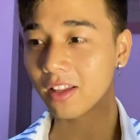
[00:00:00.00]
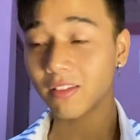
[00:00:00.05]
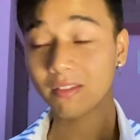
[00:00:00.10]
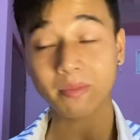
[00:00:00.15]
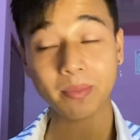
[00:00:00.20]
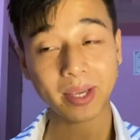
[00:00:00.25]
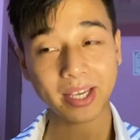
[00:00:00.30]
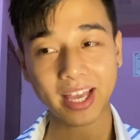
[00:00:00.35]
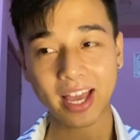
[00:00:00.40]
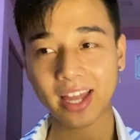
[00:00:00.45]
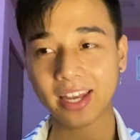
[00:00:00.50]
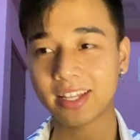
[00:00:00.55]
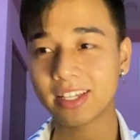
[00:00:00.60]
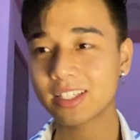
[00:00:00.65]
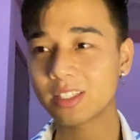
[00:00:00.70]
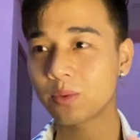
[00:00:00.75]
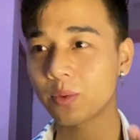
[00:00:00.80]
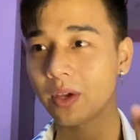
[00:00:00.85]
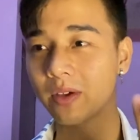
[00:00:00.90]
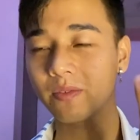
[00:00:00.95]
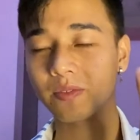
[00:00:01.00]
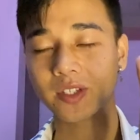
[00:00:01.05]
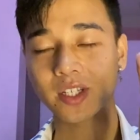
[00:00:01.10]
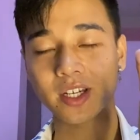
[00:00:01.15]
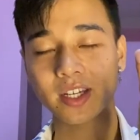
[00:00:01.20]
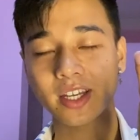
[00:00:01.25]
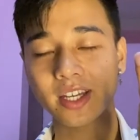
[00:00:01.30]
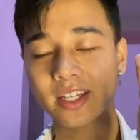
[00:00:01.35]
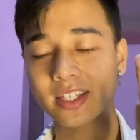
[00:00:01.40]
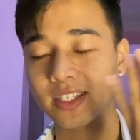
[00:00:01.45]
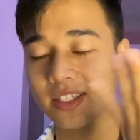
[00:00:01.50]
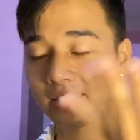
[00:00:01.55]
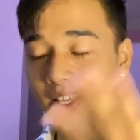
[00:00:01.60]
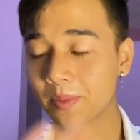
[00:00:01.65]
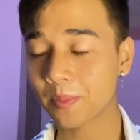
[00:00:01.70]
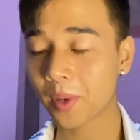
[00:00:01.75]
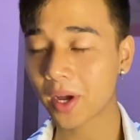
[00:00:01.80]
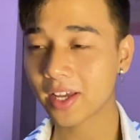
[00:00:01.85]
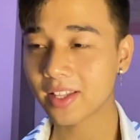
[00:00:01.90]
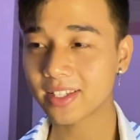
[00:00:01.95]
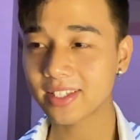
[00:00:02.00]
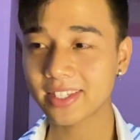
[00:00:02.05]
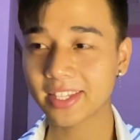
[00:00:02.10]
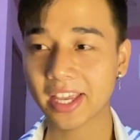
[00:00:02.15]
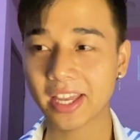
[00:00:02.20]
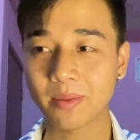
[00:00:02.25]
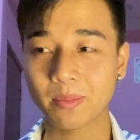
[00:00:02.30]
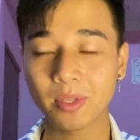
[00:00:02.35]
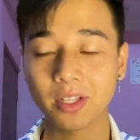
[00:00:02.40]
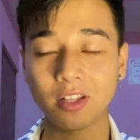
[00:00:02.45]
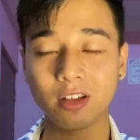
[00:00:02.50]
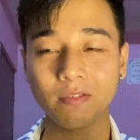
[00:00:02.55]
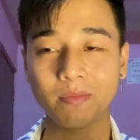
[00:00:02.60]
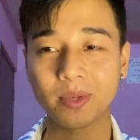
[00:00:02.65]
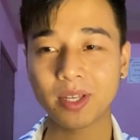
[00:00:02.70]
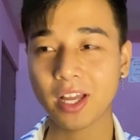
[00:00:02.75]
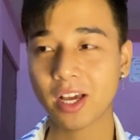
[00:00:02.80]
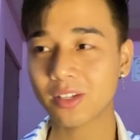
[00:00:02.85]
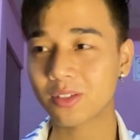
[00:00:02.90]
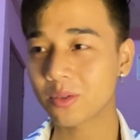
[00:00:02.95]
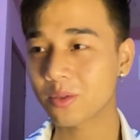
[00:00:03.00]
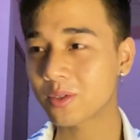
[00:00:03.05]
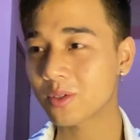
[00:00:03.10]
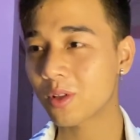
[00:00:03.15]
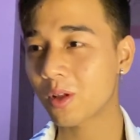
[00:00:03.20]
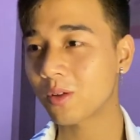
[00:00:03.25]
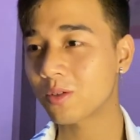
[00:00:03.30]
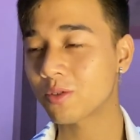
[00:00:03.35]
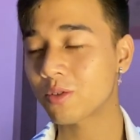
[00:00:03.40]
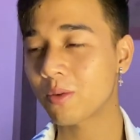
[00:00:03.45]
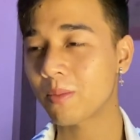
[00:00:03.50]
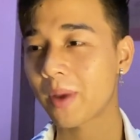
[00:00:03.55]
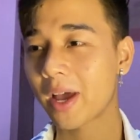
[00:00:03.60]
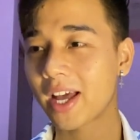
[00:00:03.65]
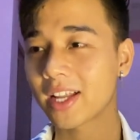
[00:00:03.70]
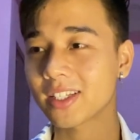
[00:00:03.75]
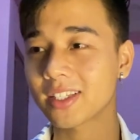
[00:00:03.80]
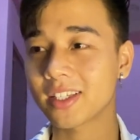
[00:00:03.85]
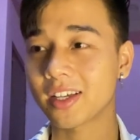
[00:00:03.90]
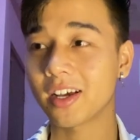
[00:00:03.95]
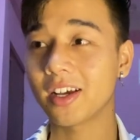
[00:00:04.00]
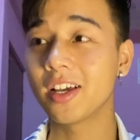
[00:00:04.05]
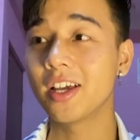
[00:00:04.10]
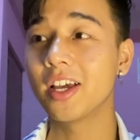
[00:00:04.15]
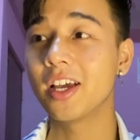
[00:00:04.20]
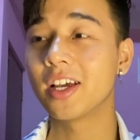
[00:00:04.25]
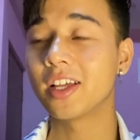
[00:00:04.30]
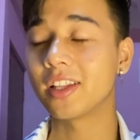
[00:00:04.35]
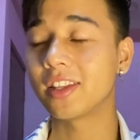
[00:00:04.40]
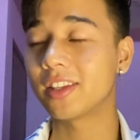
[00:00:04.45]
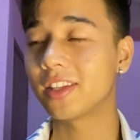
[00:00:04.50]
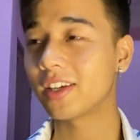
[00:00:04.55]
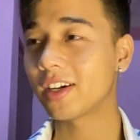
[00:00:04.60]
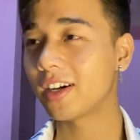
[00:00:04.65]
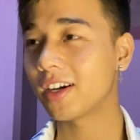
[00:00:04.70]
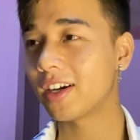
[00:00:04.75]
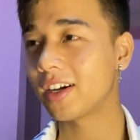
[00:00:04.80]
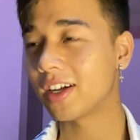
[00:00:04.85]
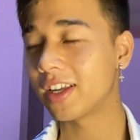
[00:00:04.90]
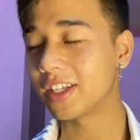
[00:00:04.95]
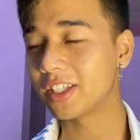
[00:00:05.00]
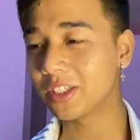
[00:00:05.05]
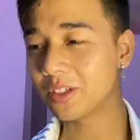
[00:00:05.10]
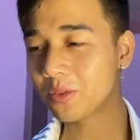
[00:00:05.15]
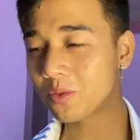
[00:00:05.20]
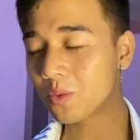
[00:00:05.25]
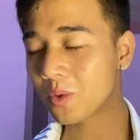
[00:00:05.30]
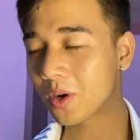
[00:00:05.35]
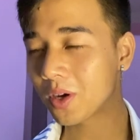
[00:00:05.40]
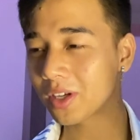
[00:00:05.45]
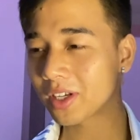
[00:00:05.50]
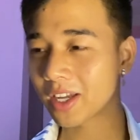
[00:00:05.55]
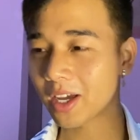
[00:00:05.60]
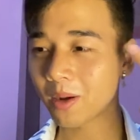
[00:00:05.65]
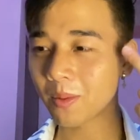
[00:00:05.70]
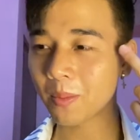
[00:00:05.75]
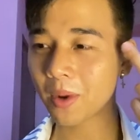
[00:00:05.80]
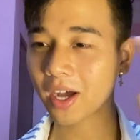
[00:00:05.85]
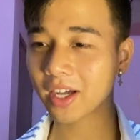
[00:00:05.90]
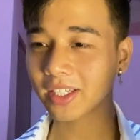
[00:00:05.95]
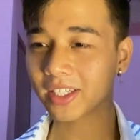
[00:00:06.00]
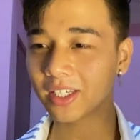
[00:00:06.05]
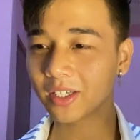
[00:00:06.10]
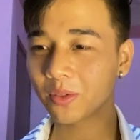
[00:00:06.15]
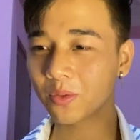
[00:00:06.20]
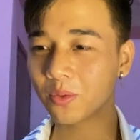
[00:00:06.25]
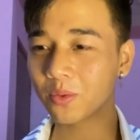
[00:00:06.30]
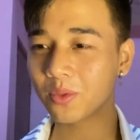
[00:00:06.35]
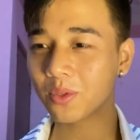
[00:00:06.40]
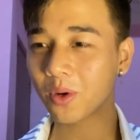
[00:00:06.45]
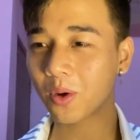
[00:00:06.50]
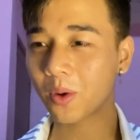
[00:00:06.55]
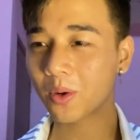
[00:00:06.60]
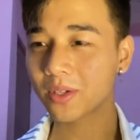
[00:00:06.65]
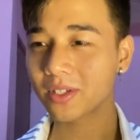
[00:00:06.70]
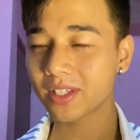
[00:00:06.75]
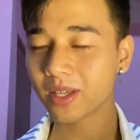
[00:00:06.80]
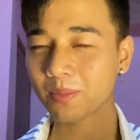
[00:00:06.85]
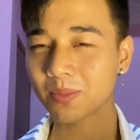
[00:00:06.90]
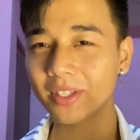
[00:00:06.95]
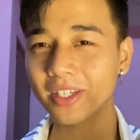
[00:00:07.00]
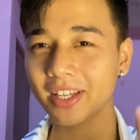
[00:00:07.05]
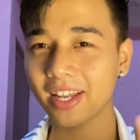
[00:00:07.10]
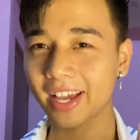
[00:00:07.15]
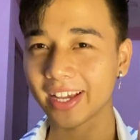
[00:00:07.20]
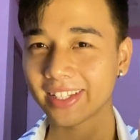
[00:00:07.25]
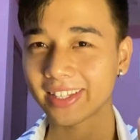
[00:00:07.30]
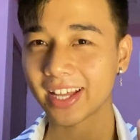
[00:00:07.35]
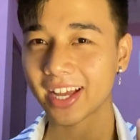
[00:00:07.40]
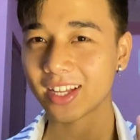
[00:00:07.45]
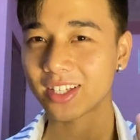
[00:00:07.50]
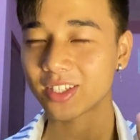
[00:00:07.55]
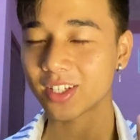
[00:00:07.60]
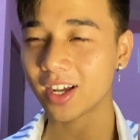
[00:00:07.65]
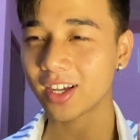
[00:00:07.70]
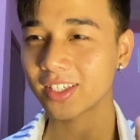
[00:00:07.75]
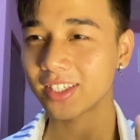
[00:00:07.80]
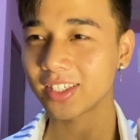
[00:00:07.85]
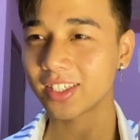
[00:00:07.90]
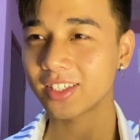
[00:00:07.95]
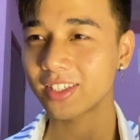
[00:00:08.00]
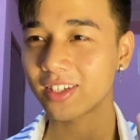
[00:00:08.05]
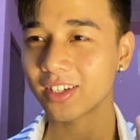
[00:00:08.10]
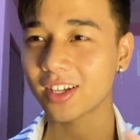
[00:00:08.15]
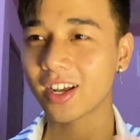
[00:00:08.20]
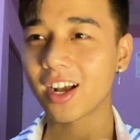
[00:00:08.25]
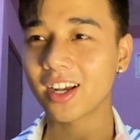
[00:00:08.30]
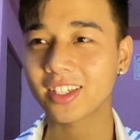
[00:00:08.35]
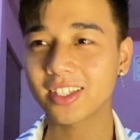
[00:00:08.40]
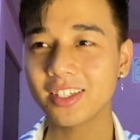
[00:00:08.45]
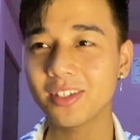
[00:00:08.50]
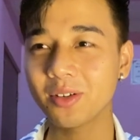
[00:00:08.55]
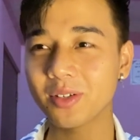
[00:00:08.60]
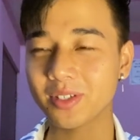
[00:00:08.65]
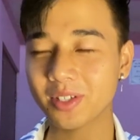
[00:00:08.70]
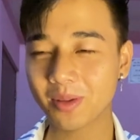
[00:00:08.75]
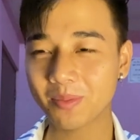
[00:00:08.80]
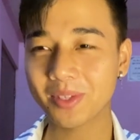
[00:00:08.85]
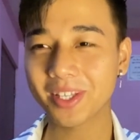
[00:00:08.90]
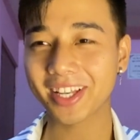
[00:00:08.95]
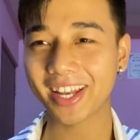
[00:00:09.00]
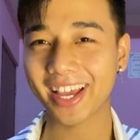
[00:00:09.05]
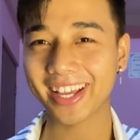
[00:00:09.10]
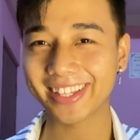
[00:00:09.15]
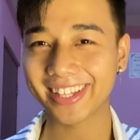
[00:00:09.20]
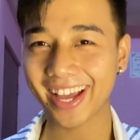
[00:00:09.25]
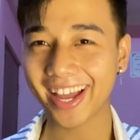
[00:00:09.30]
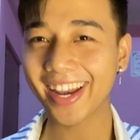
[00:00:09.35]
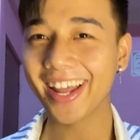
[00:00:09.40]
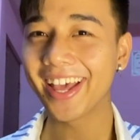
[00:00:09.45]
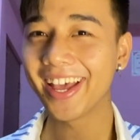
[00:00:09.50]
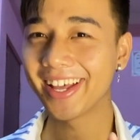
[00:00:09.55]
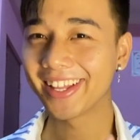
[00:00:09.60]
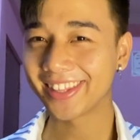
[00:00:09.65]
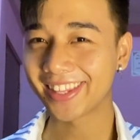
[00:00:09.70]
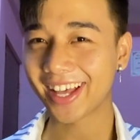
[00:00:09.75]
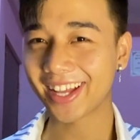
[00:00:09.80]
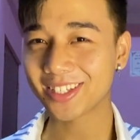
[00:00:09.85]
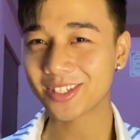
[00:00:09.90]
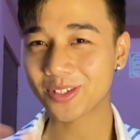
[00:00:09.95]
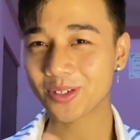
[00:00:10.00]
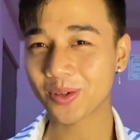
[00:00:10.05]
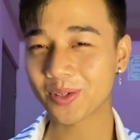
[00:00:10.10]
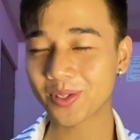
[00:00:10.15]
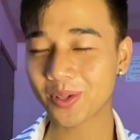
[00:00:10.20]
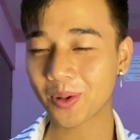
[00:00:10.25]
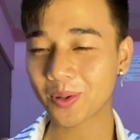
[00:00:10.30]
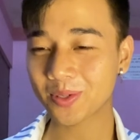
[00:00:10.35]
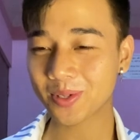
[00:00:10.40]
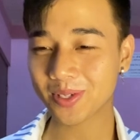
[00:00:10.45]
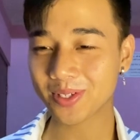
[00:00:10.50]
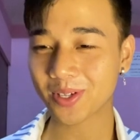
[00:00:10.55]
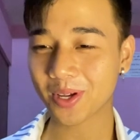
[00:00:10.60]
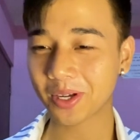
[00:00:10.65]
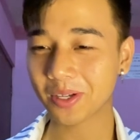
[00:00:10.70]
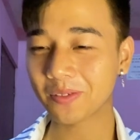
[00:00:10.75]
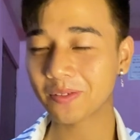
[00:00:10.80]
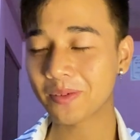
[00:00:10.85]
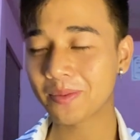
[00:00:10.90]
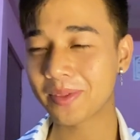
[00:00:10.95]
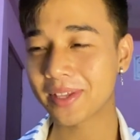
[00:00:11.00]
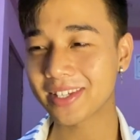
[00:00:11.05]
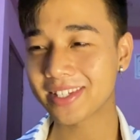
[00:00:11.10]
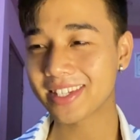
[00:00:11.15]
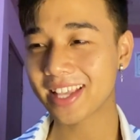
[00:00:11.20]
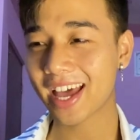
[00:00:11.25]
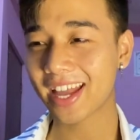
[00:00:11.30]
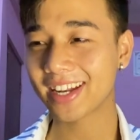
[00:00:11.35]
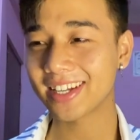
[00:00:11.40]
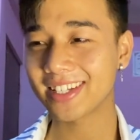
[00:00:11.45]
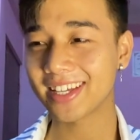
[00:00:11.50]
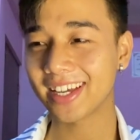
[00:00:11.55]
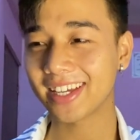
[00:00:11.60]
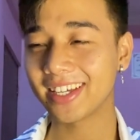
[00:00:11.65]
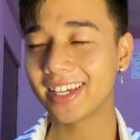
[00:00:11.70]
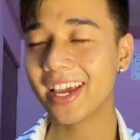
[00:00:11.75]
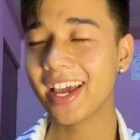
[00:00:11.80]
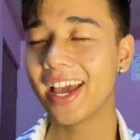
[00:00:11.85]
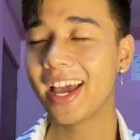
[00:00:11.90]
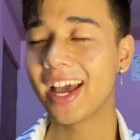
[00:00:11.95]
Mechanics, we have done it, Senpai This Can Be Love, Minato's Laundromat, the new one, Amaki-kun or something like that, Takaki or something like that. That show is also starting from this Saturday.